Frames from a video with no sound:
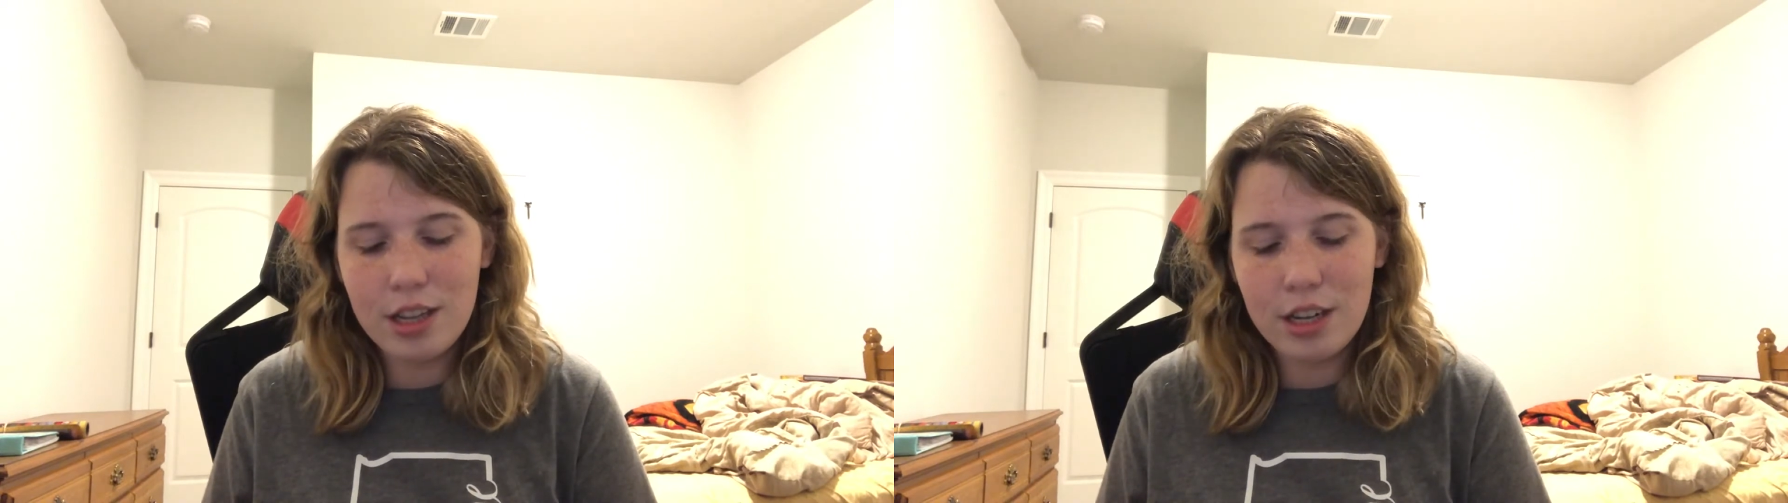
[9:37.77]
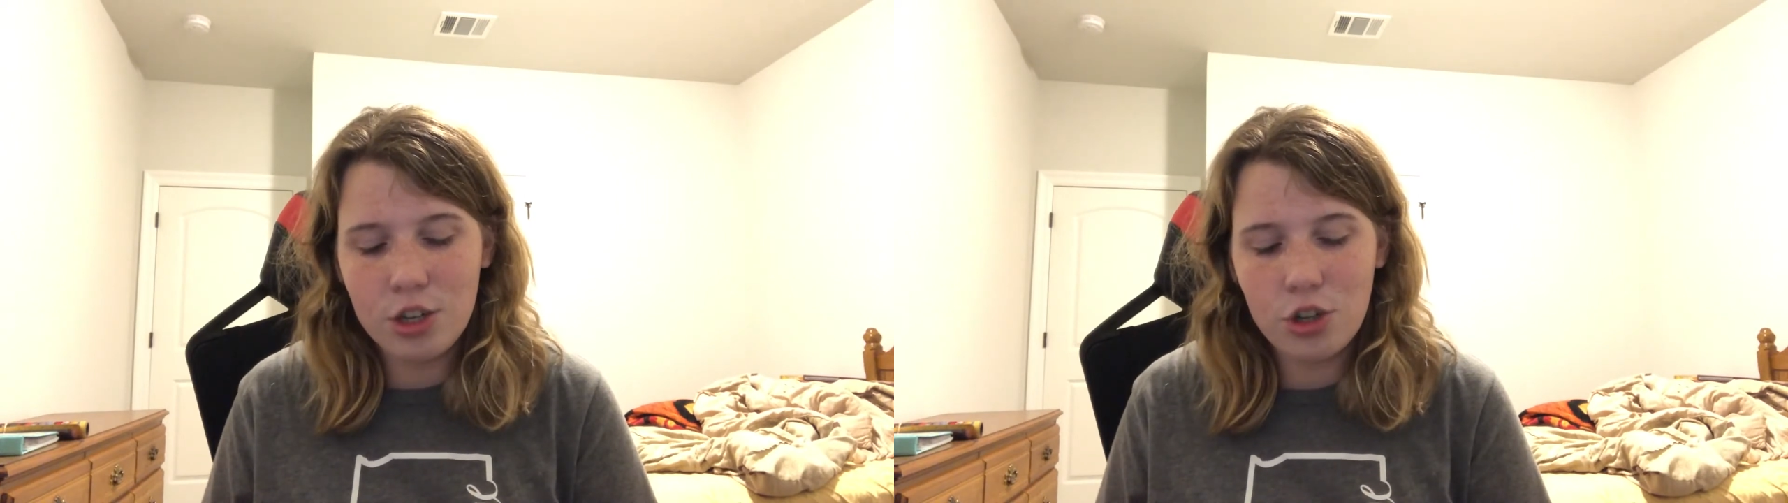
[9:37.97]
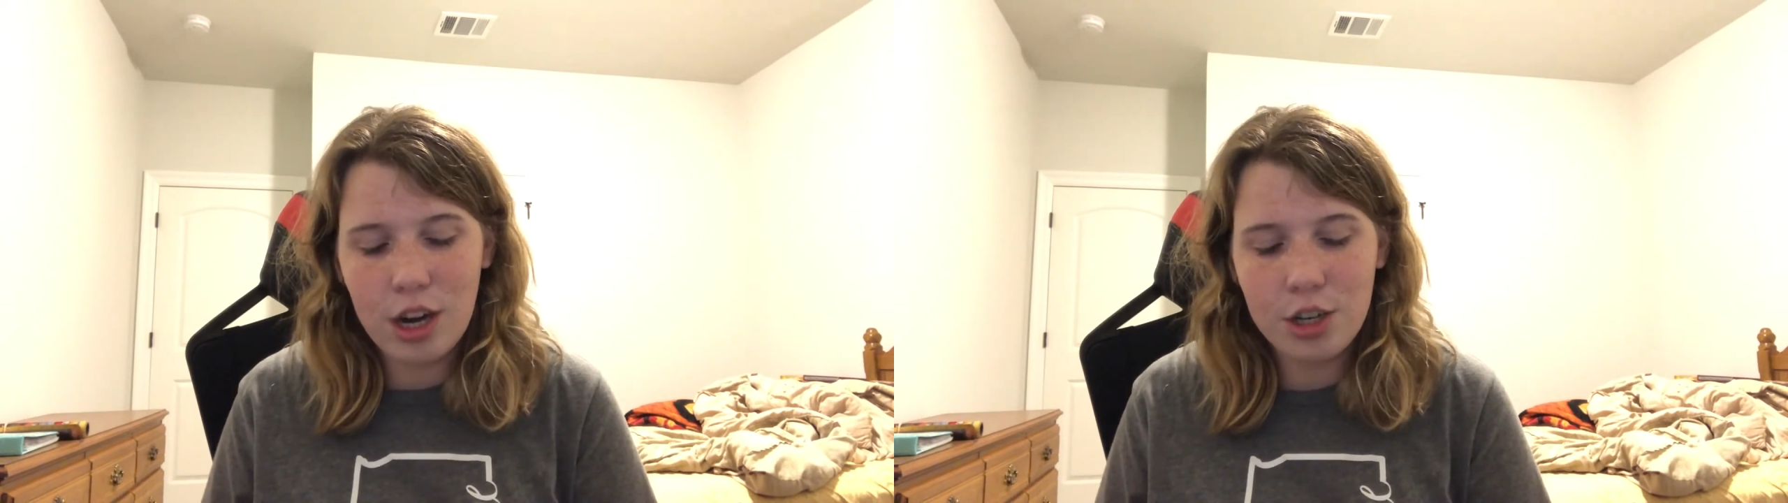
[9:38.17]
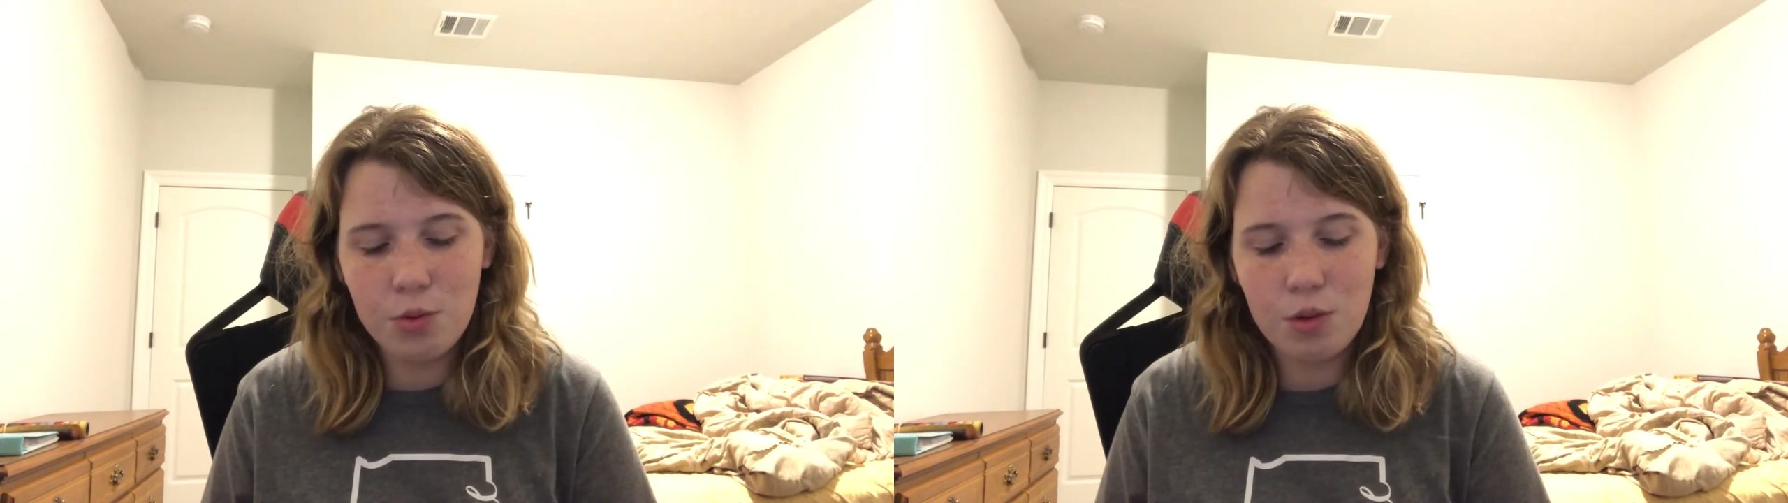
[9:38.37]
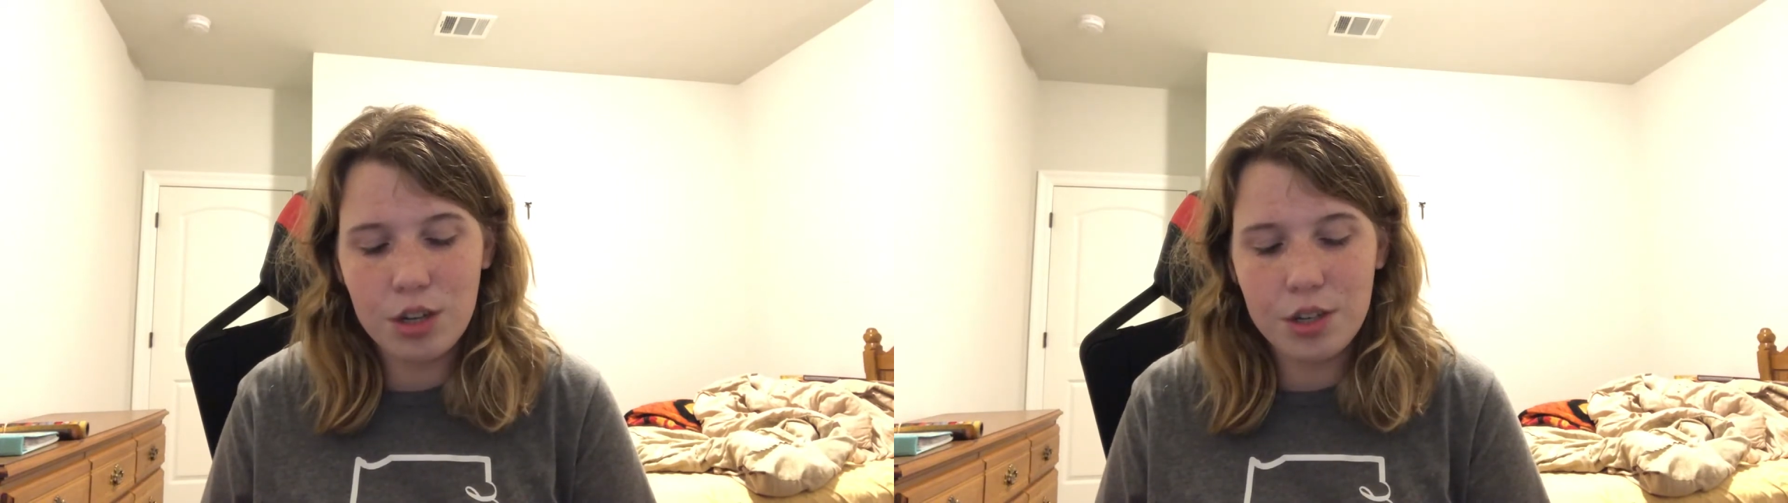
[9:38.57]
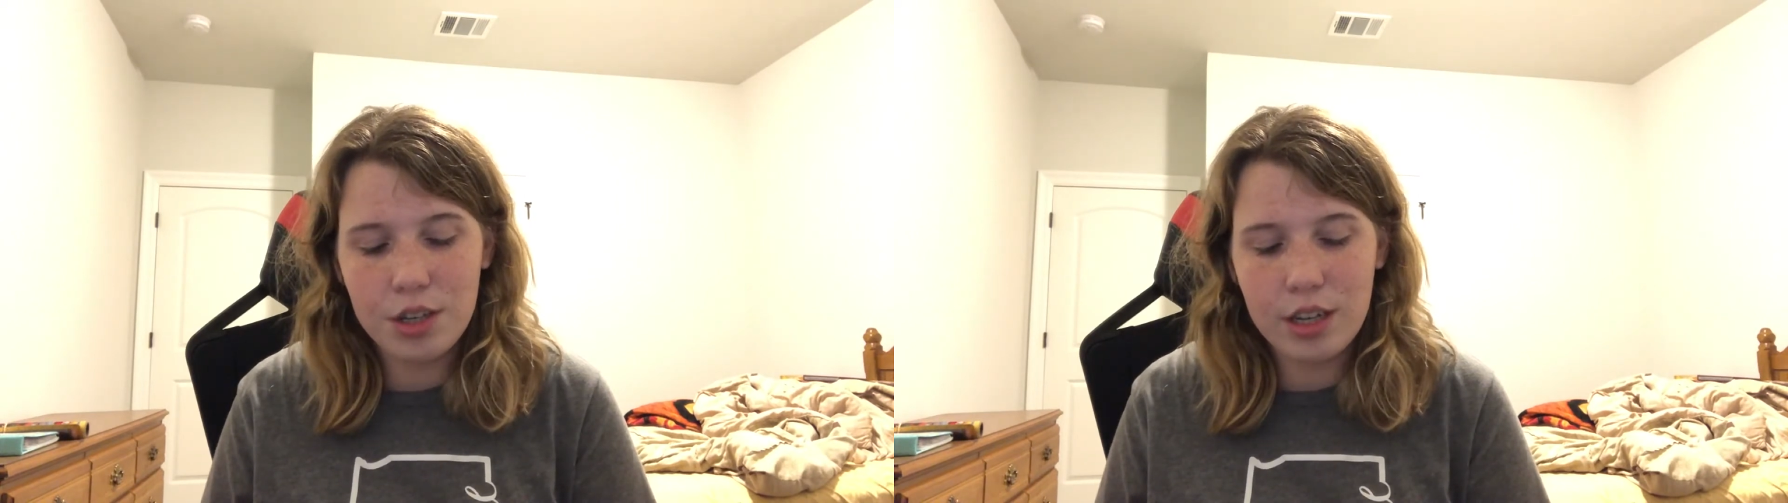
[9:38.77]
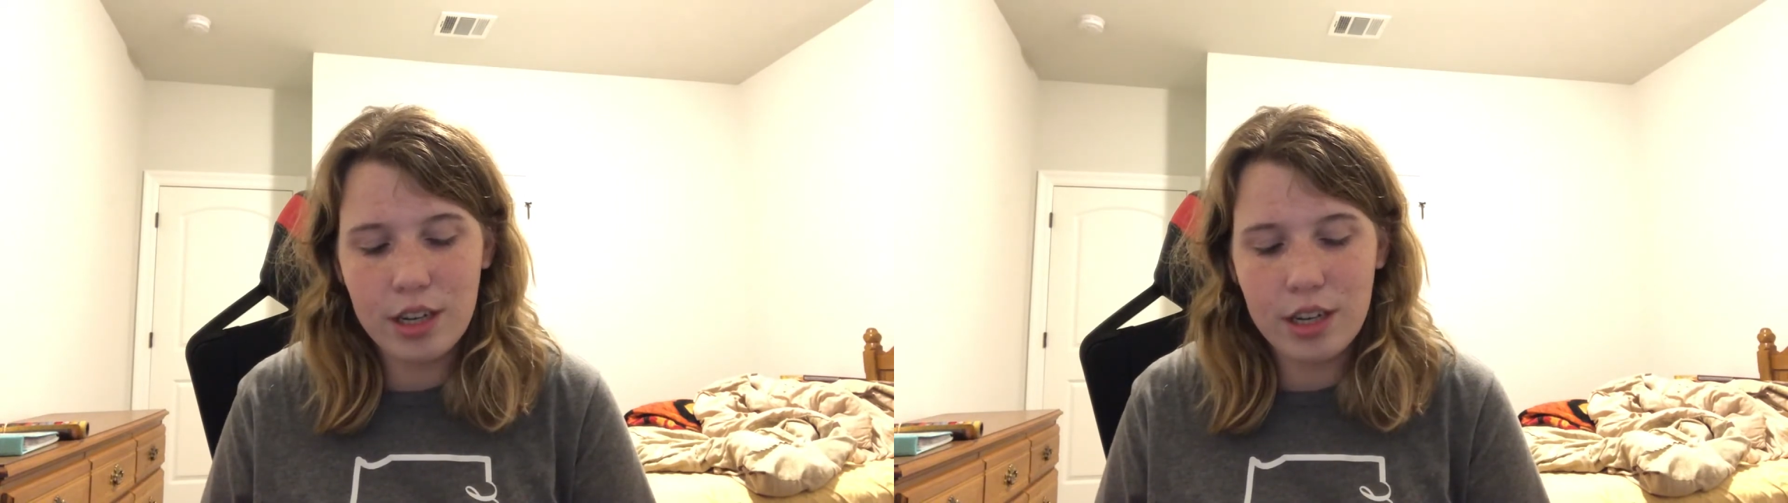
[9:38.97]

the extraction was,